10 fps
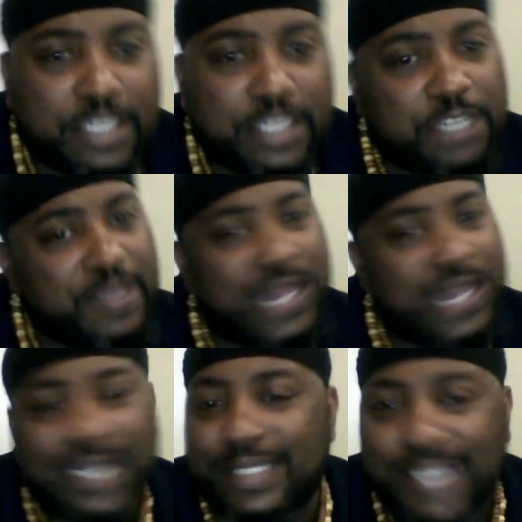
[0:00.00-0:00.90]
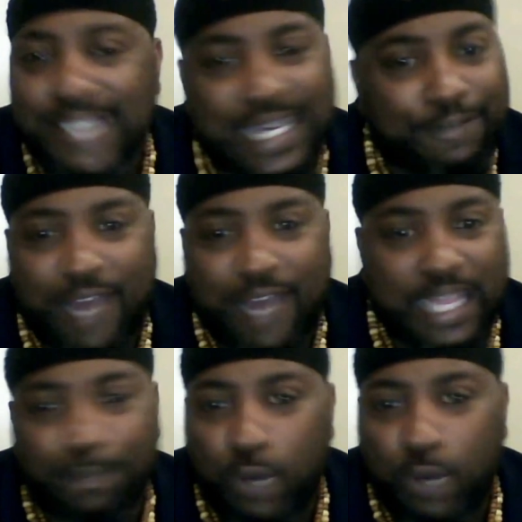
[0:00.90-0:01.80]
To me, that is not a
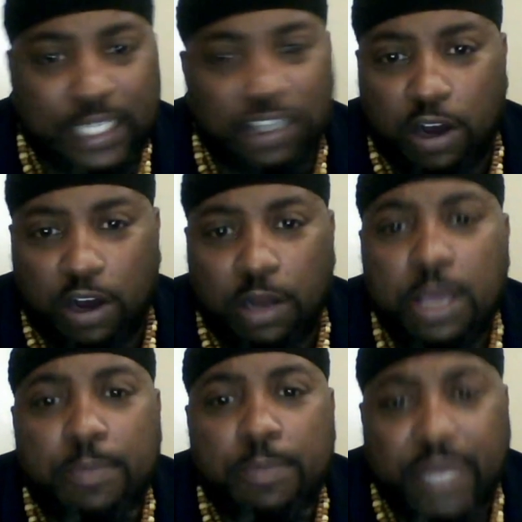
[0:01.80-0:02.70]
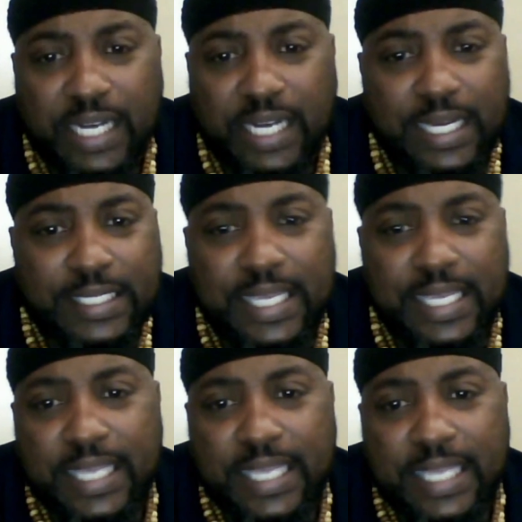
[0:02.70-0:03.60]
valid point at all, because
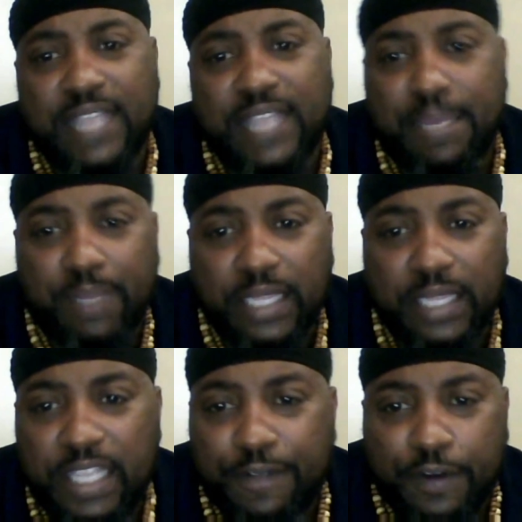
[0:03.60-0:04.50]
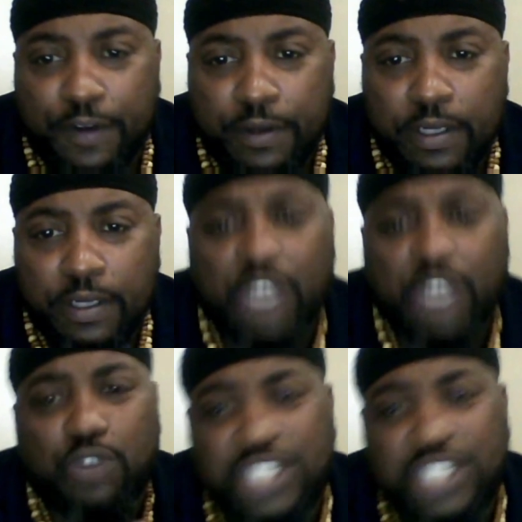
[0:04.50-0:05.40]
it gives a believer, a
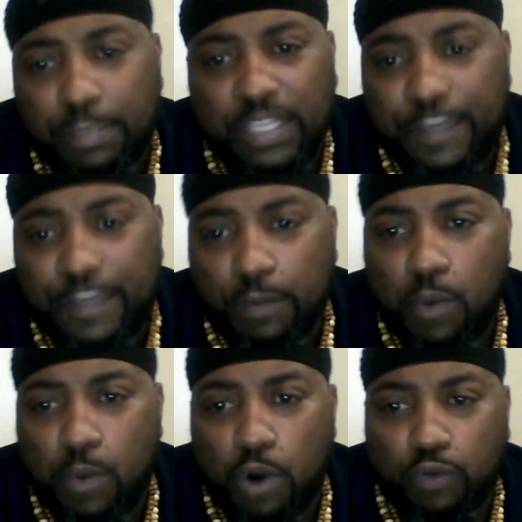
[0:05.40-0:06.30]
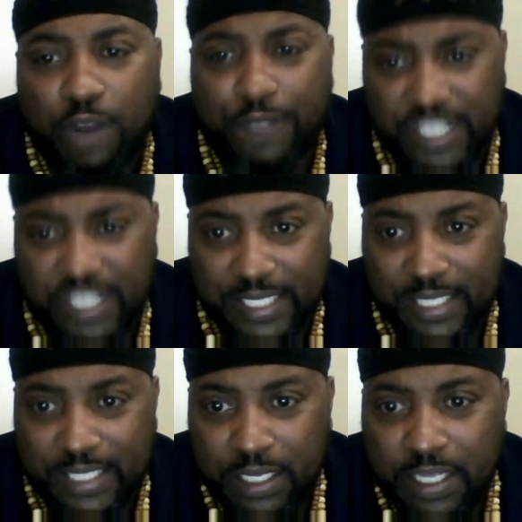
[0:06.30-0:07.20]
Christian believer, more references
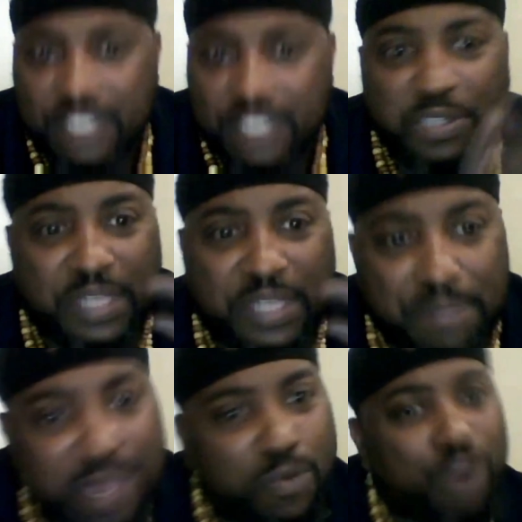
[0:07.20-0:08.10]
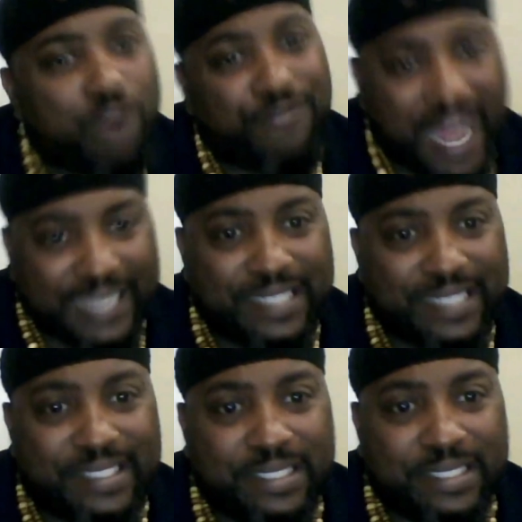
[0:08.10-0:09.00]
to commit more
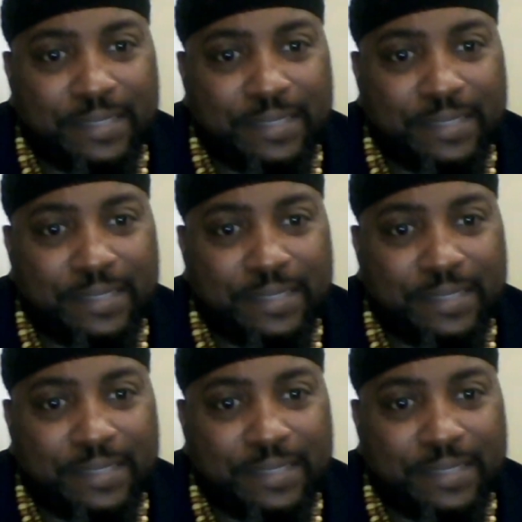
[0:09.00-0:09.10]
violence.